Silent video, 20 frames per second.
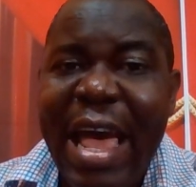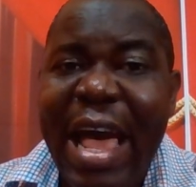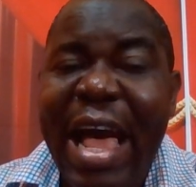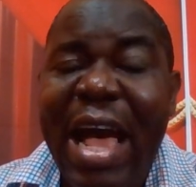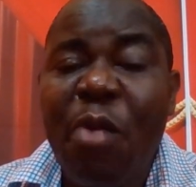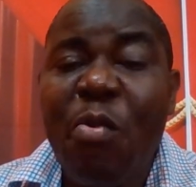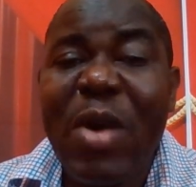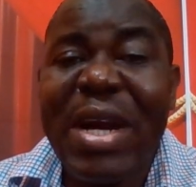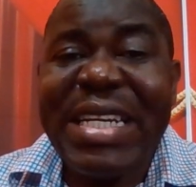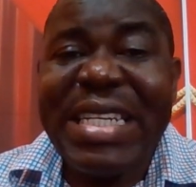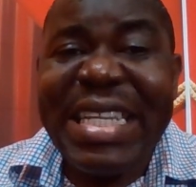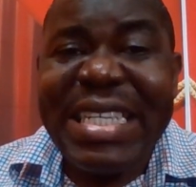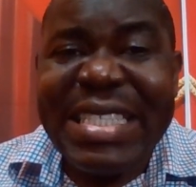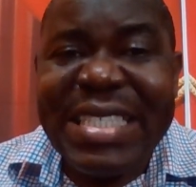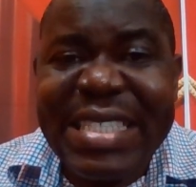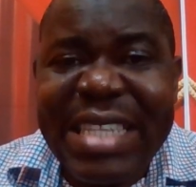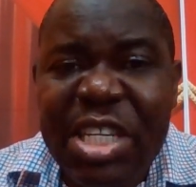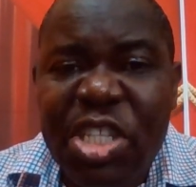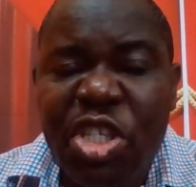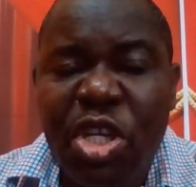our
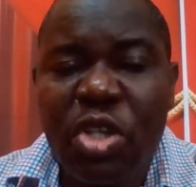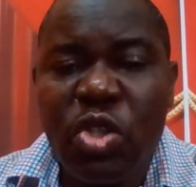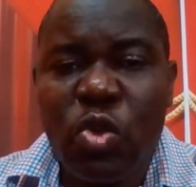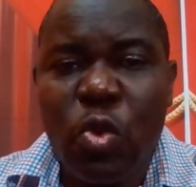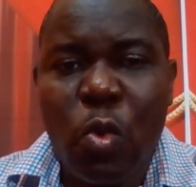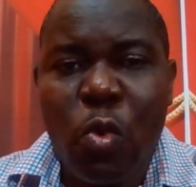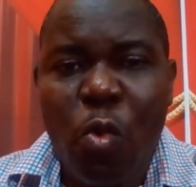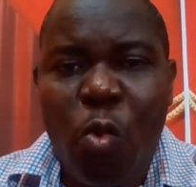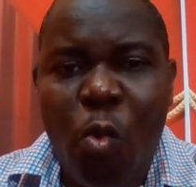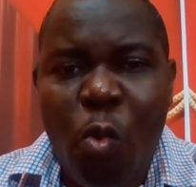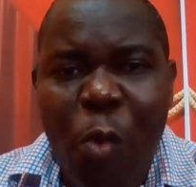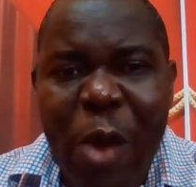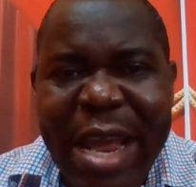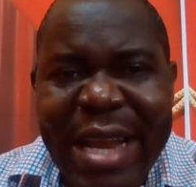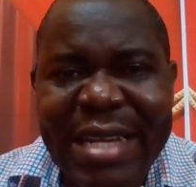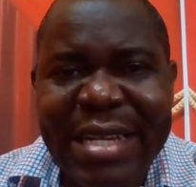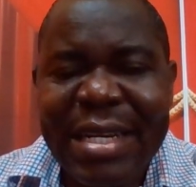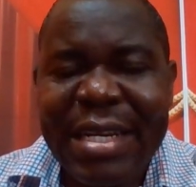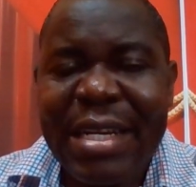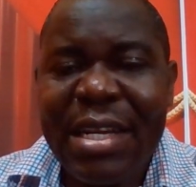decision to
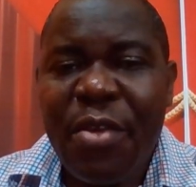quit